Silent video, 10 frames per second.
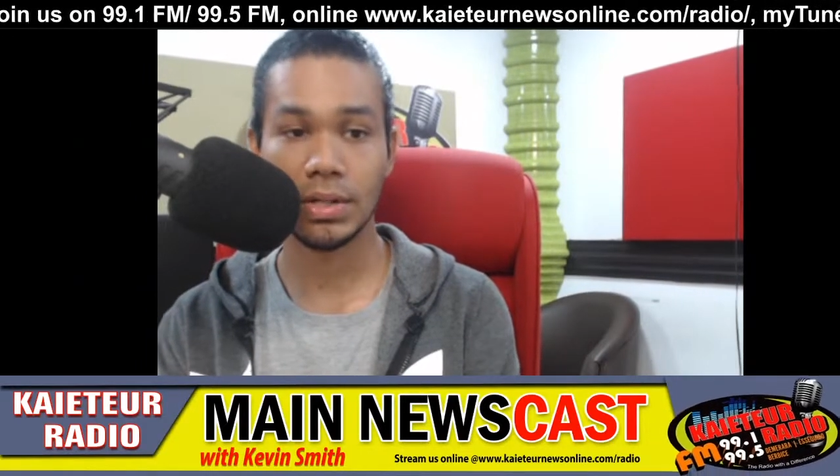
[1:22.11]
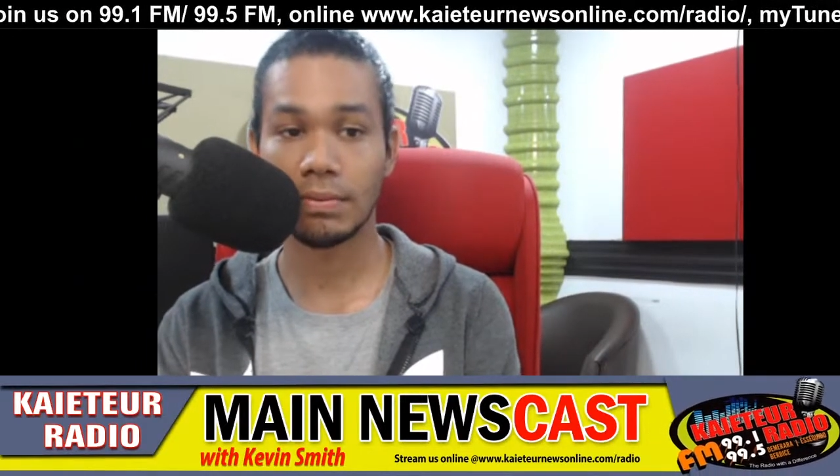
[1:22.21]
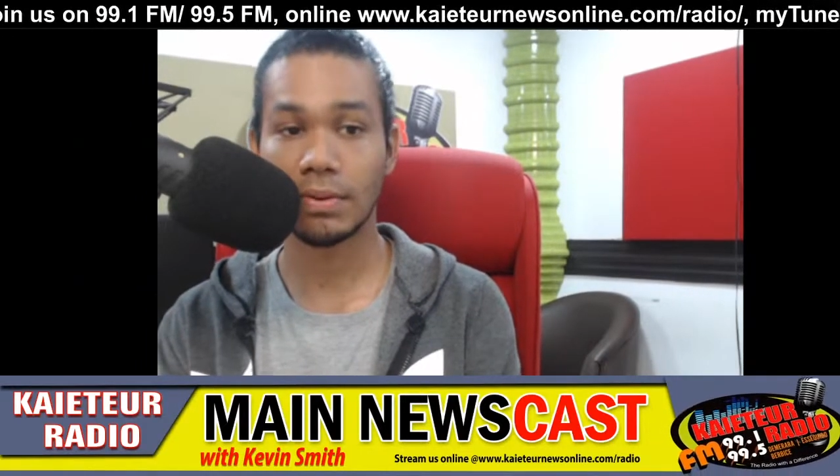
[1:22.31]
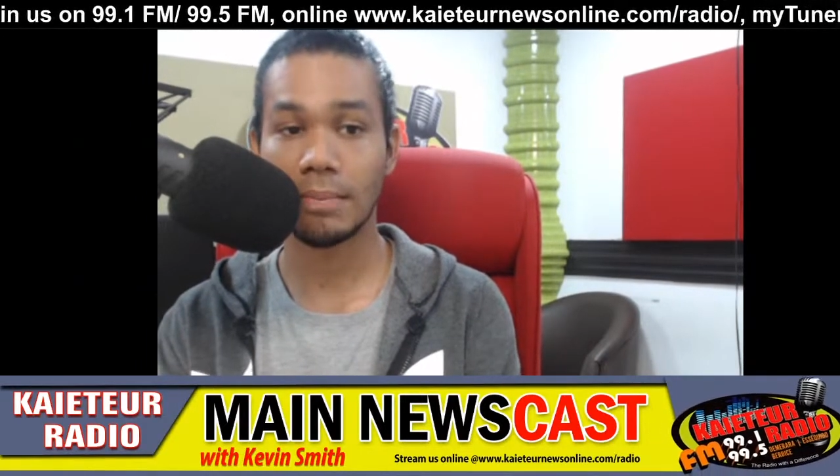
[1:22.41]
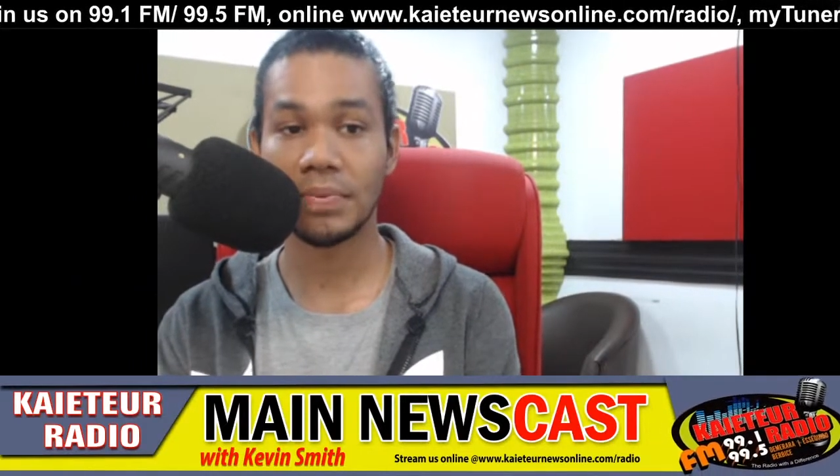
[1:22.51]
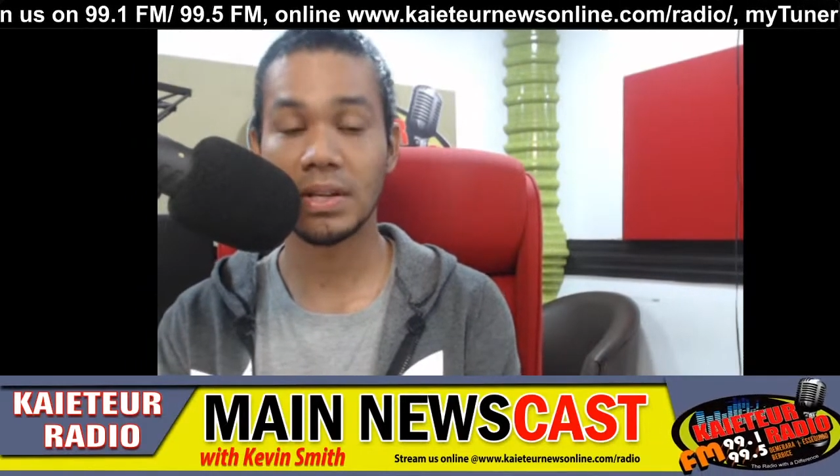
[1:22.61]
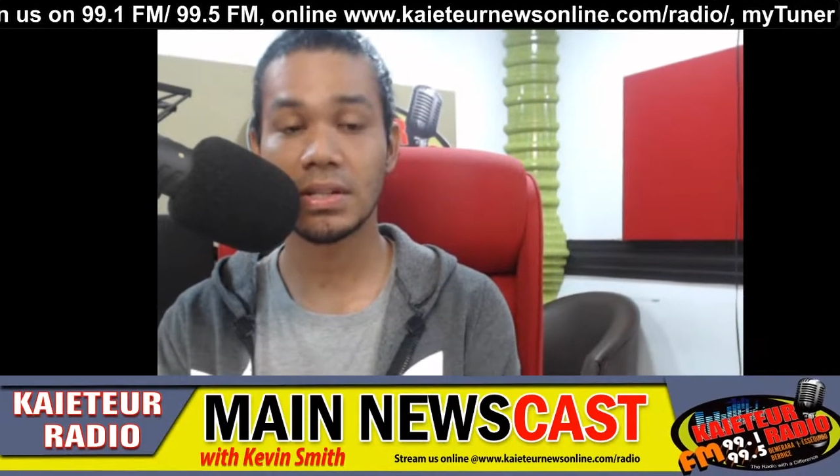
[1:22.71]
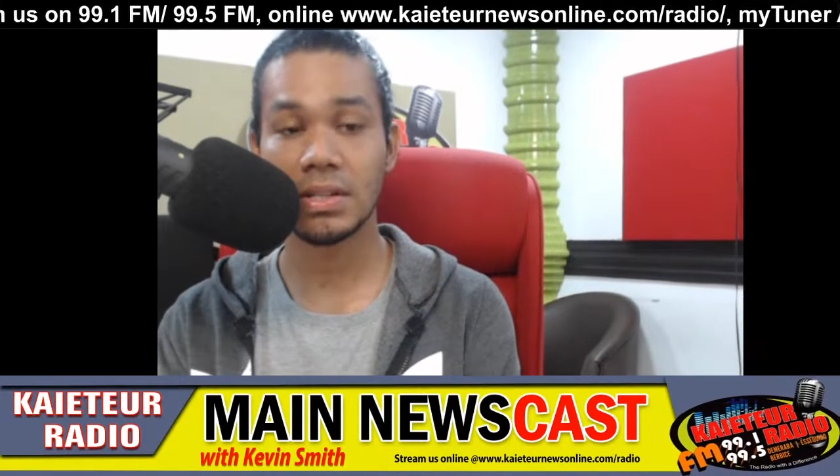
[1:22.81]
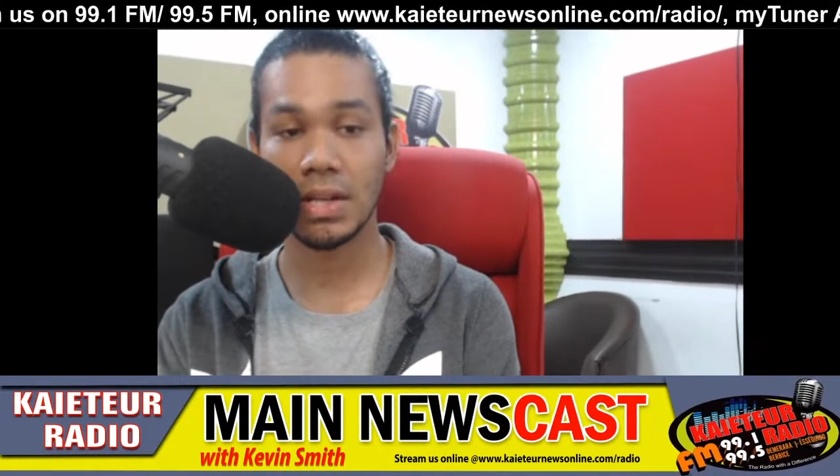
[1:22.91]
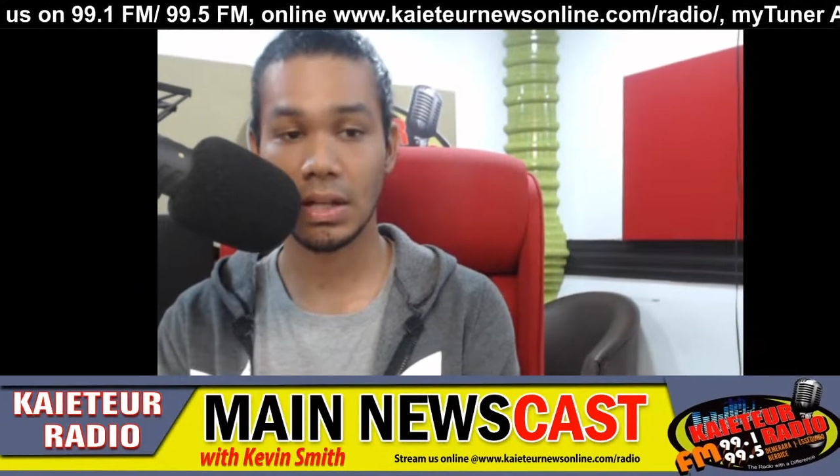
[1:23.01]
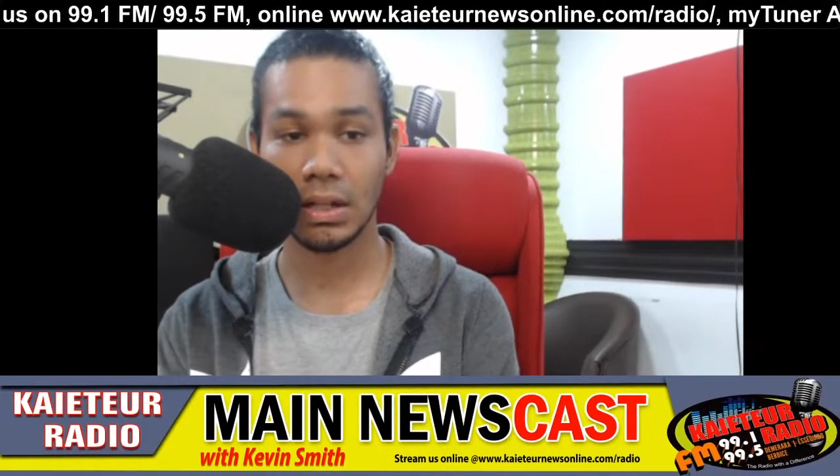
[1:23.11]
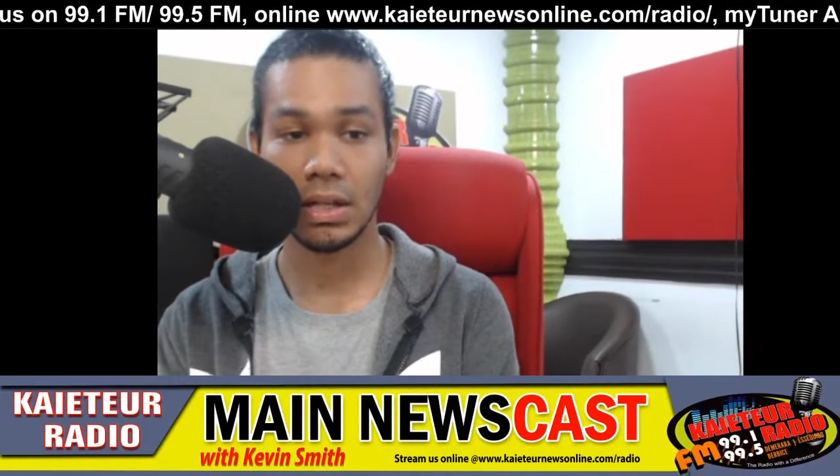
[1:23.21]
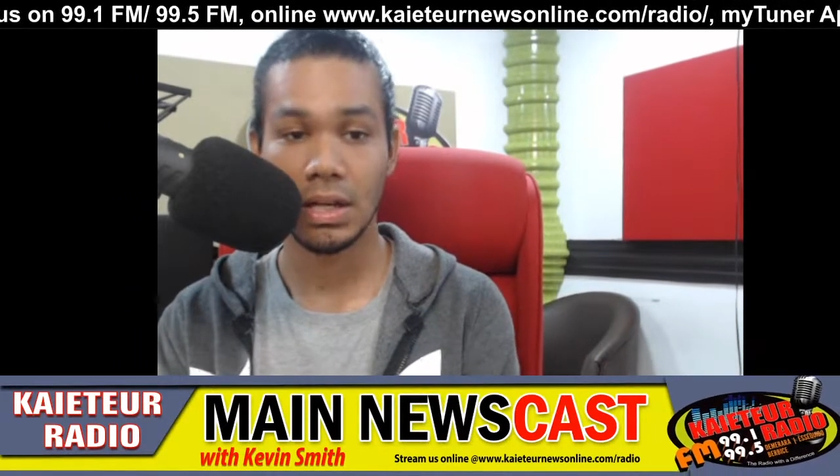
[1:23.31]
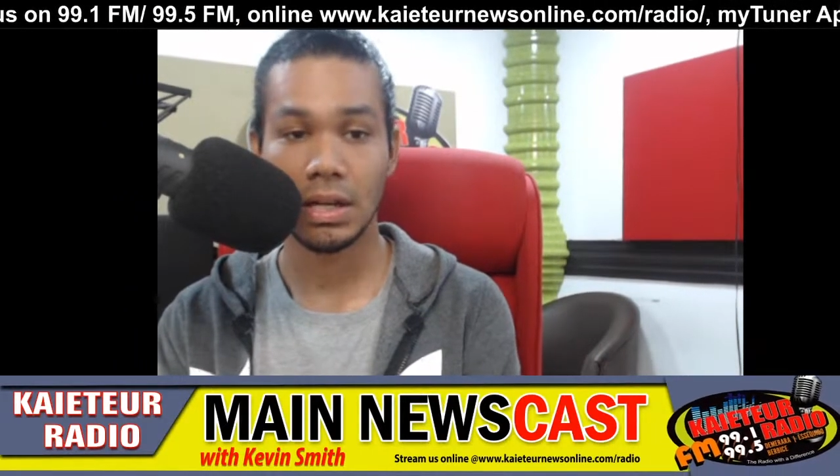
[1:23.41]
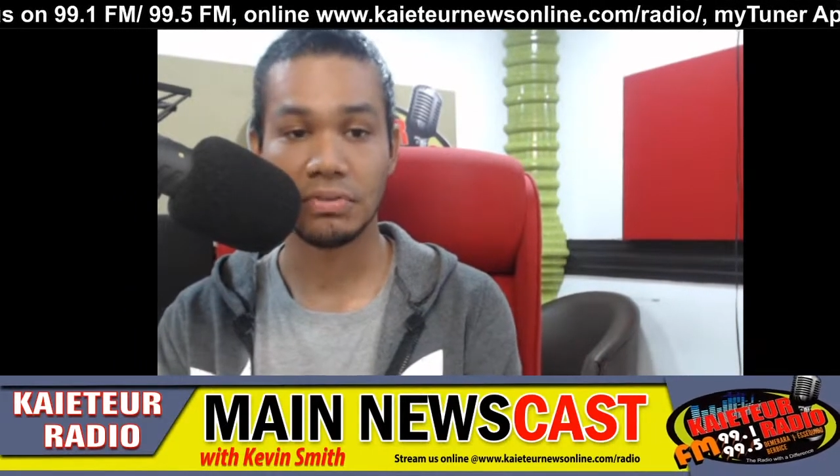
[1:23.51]
from its sale
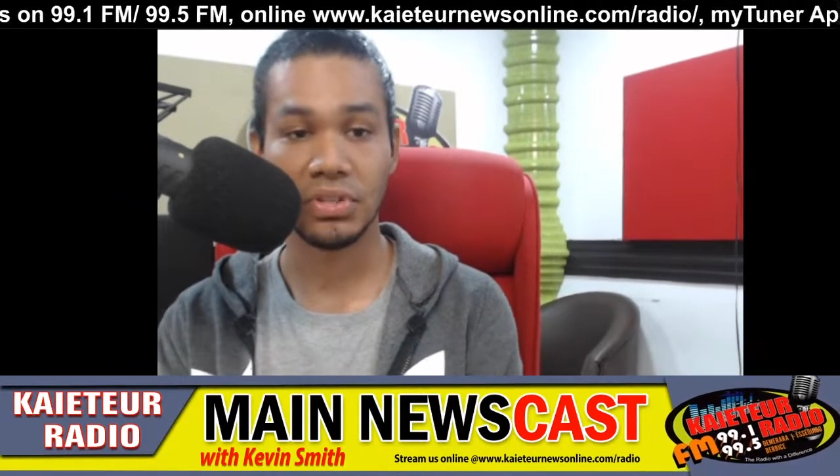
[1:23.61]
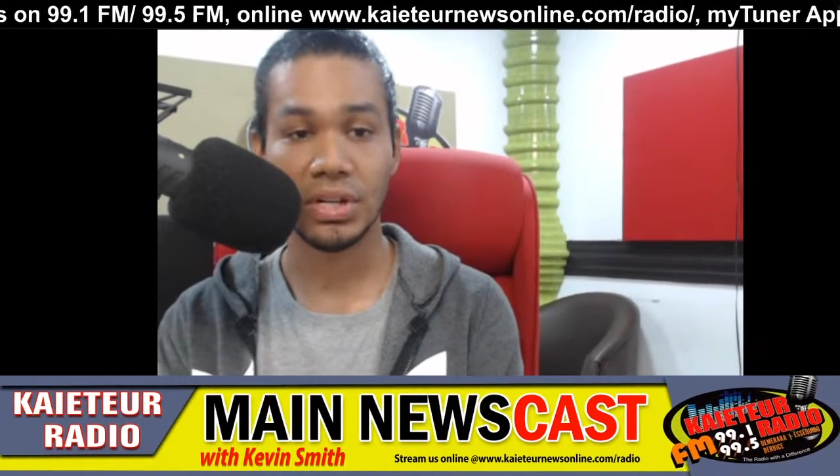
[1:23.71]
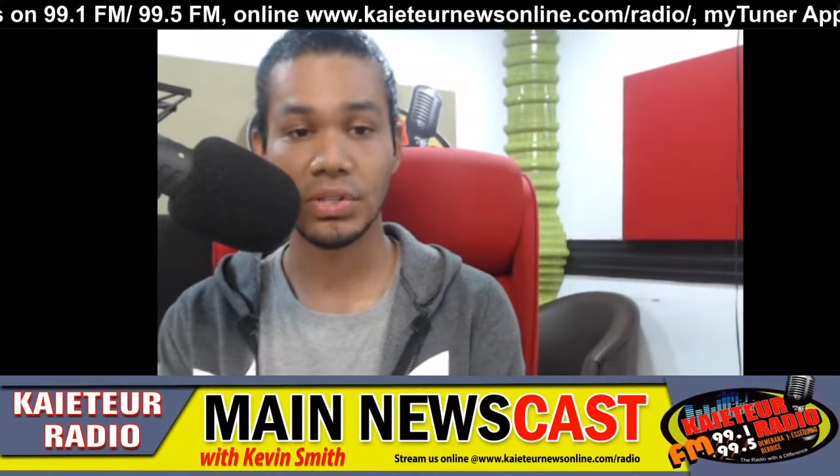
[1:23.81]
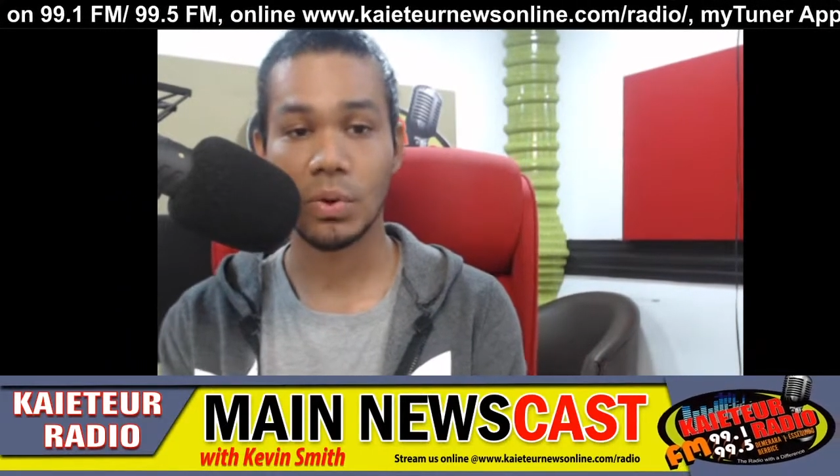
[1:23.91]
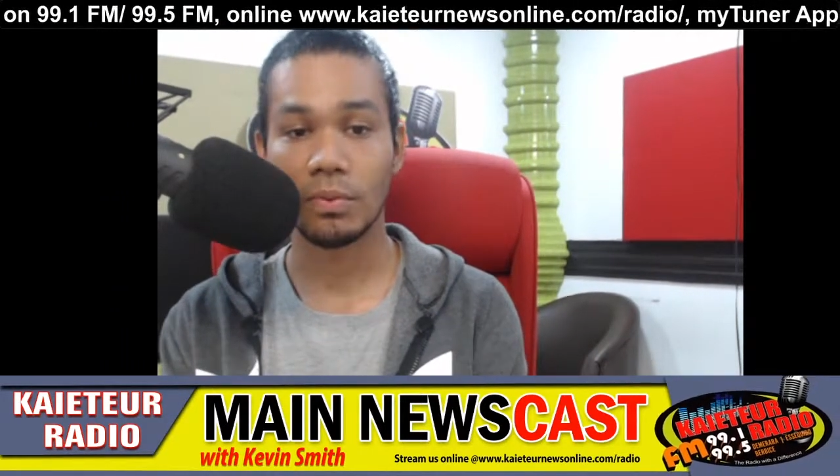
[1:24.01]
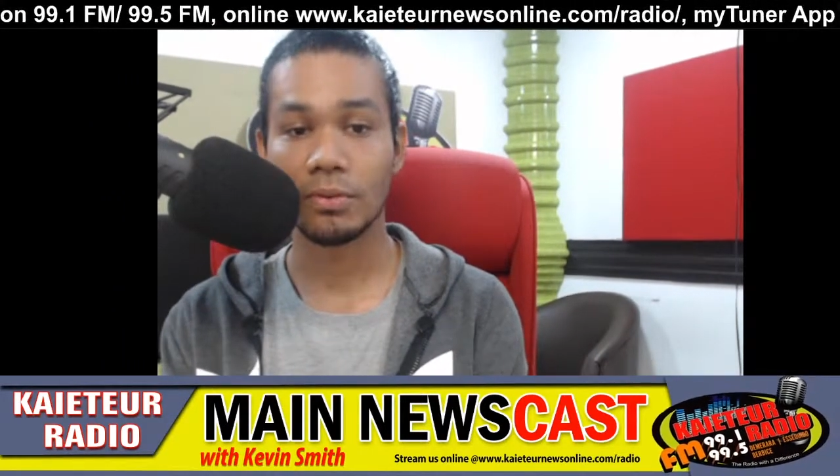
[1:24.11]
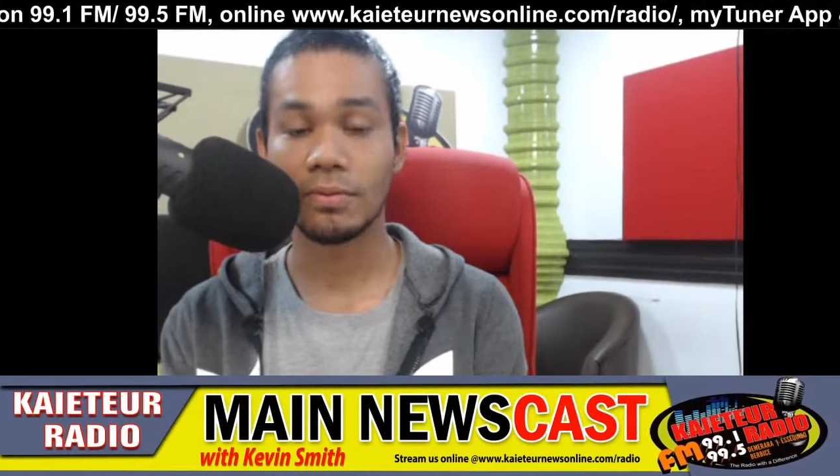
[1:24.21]
of just over